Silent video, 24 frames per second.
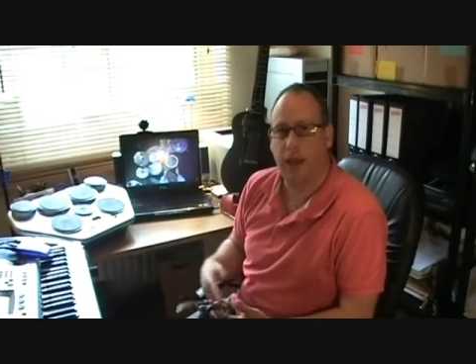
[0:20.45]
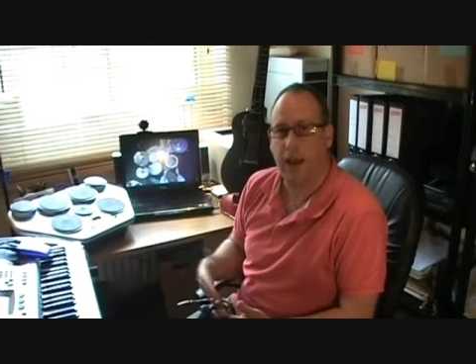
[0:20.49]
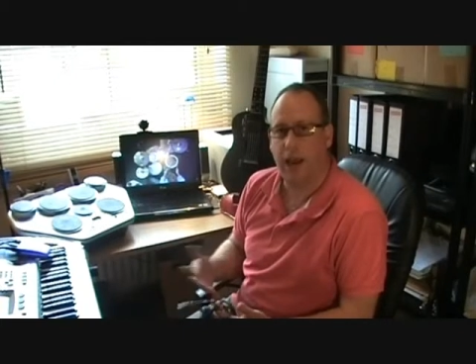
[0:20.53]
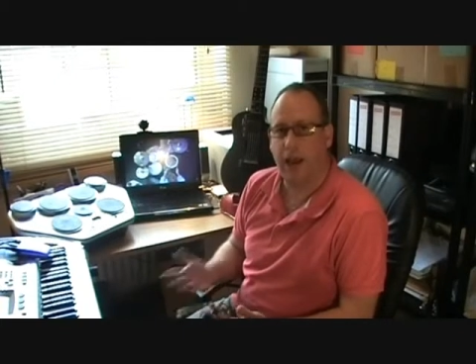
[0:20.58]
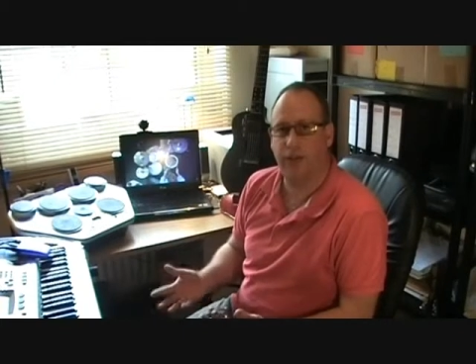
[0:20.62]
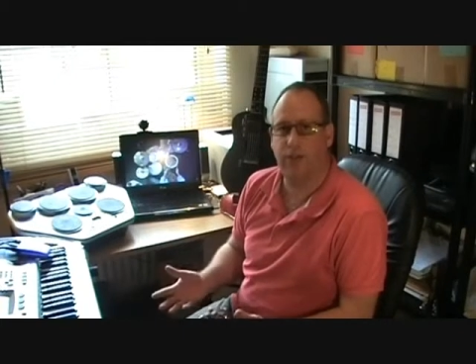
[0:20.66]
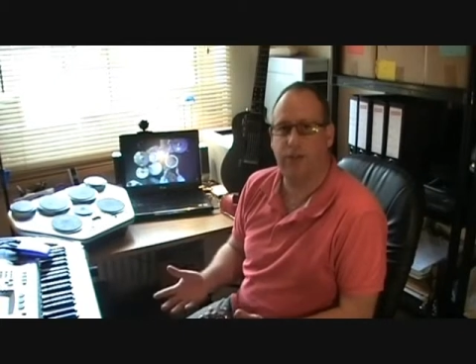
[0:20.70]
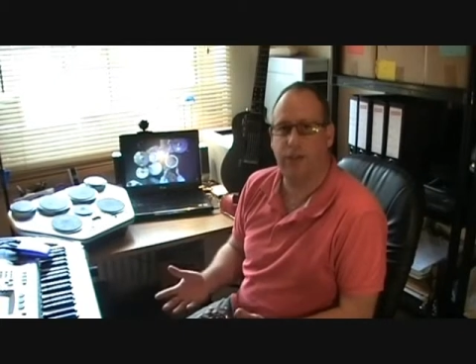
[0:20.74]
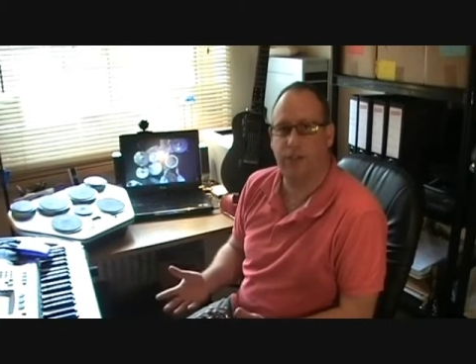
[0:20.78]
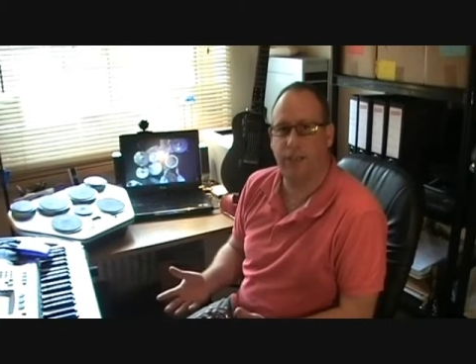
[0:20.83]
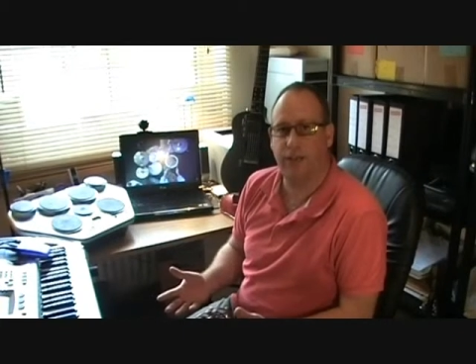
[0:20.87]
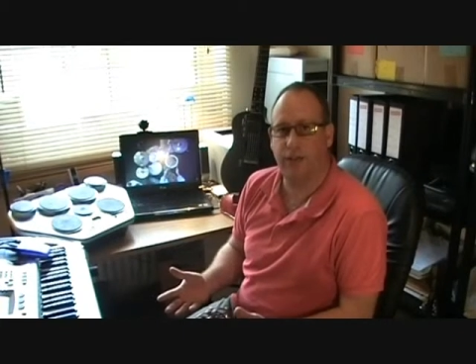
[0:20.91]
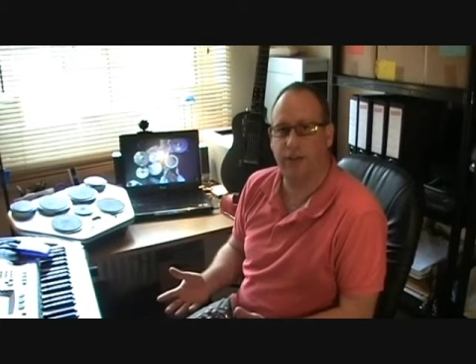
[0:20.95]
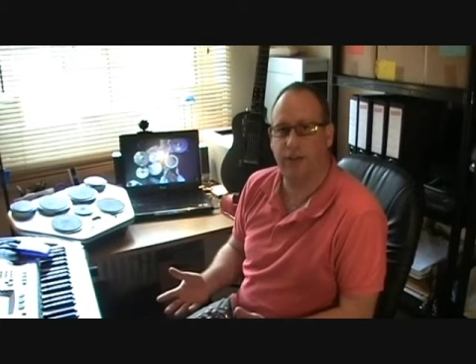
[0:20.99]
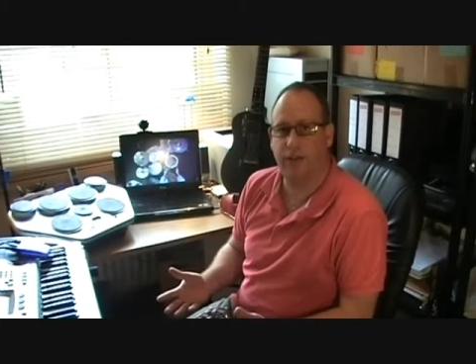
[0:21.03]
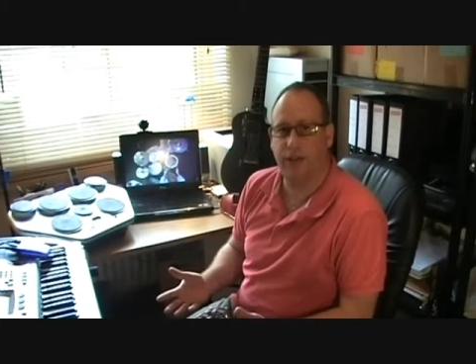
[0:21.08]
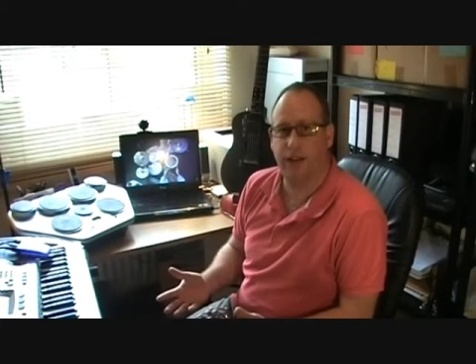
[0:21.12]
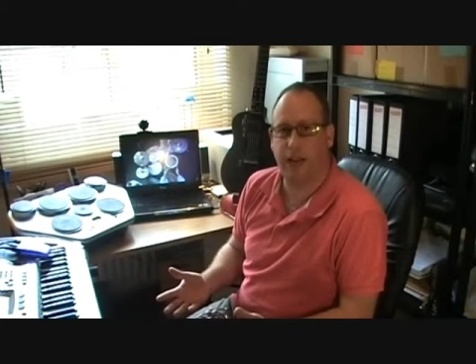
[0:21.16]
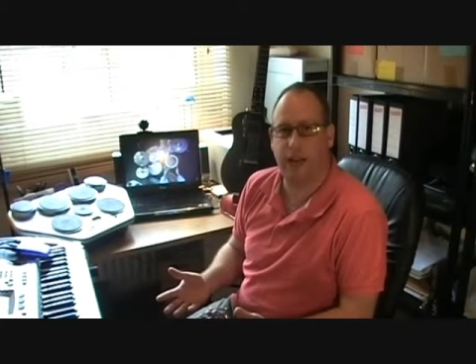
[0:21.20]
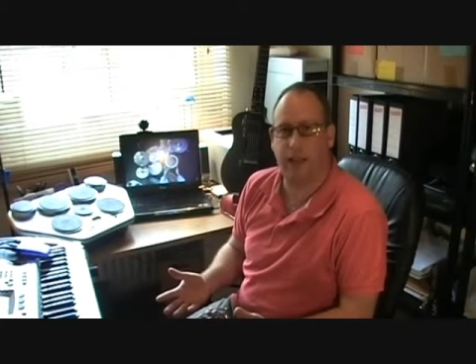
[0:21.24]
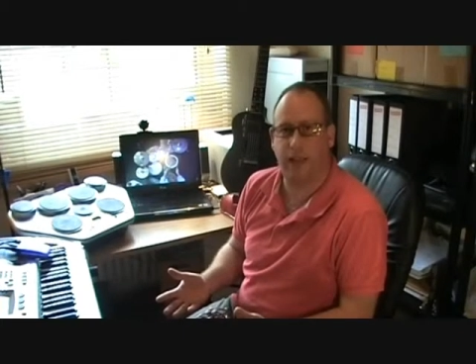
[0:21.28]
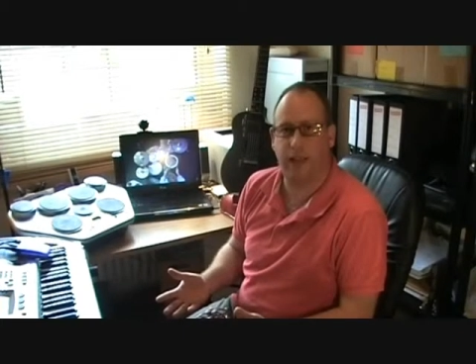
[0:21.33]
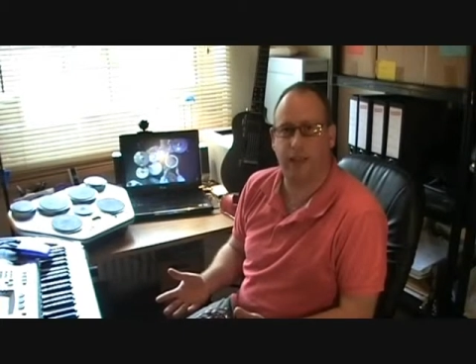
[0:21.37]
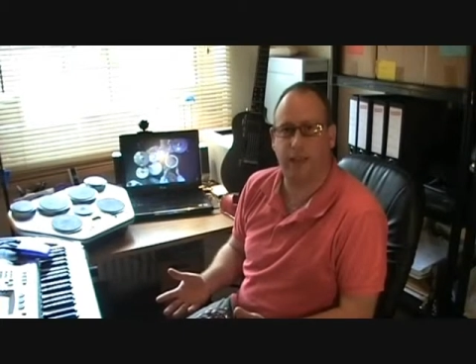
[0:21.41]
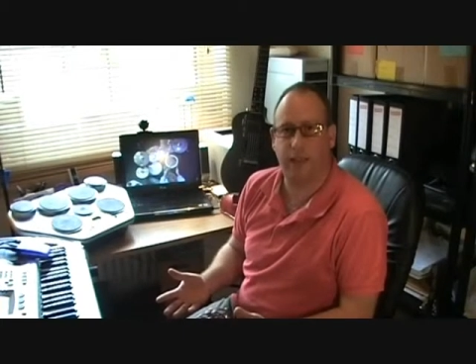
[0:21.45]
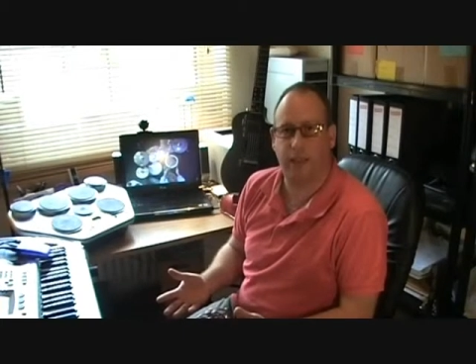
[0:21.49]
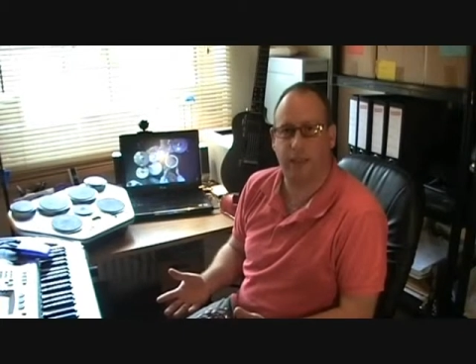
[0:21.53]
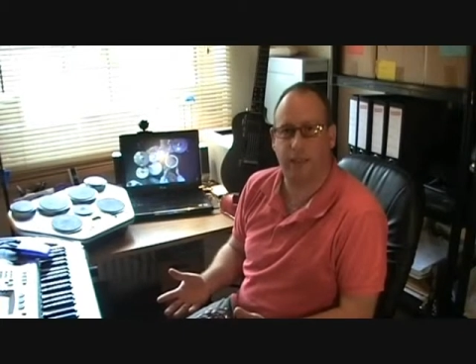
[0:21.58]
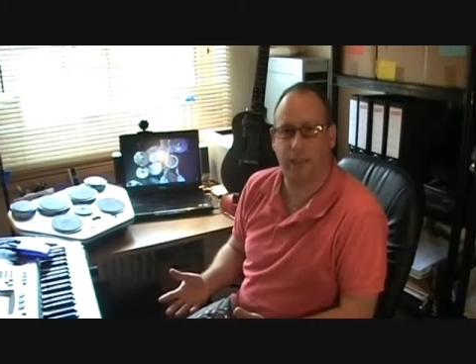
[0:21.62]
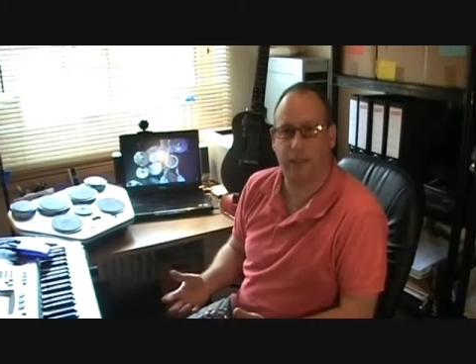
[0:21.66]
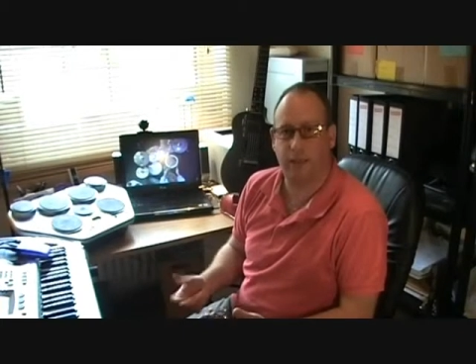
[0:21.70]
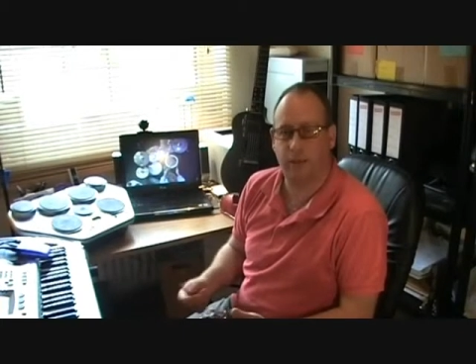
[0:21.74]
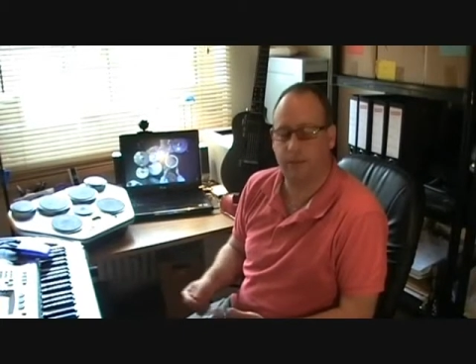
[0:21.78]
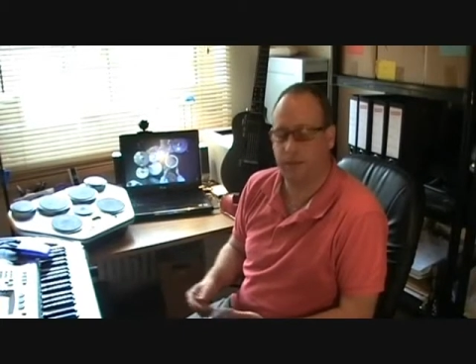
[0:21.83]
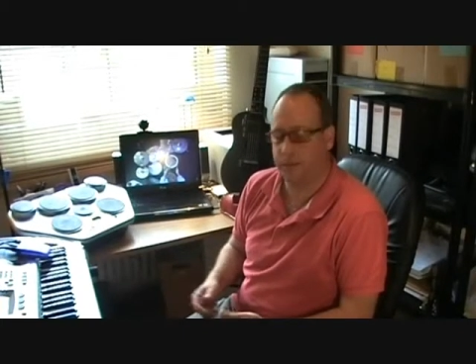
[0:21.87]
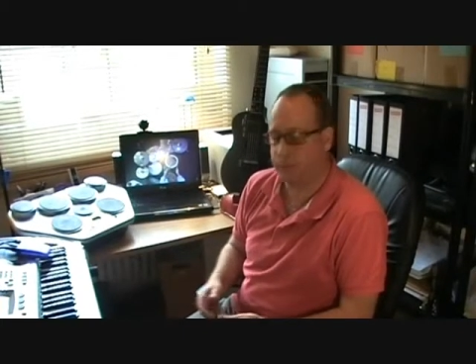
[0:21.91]
and receive
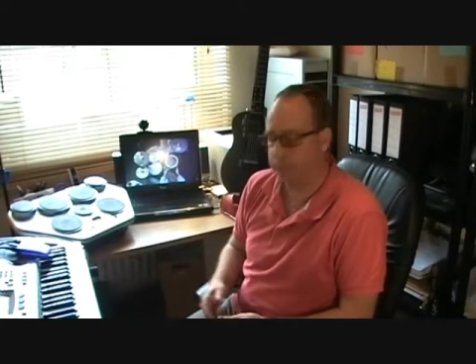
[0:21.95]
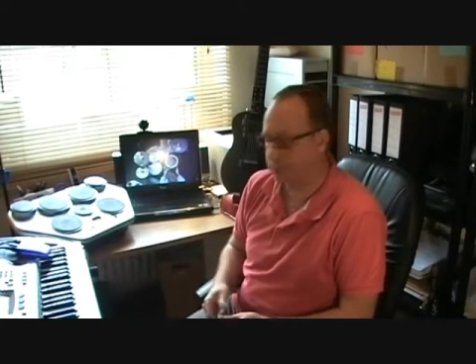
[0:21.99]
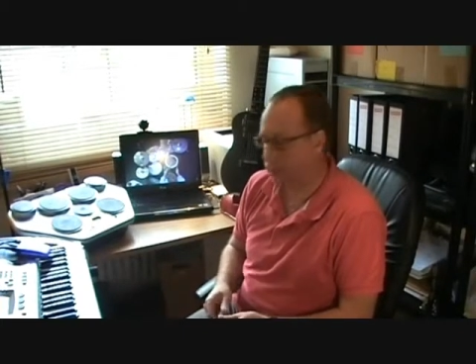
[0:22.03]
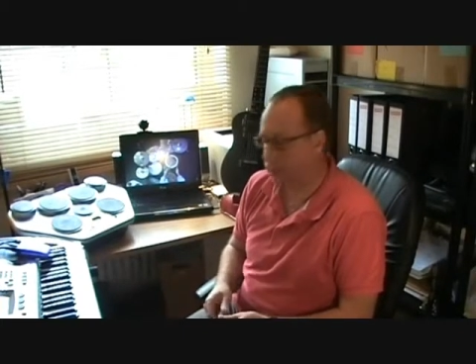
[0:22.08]
analysis.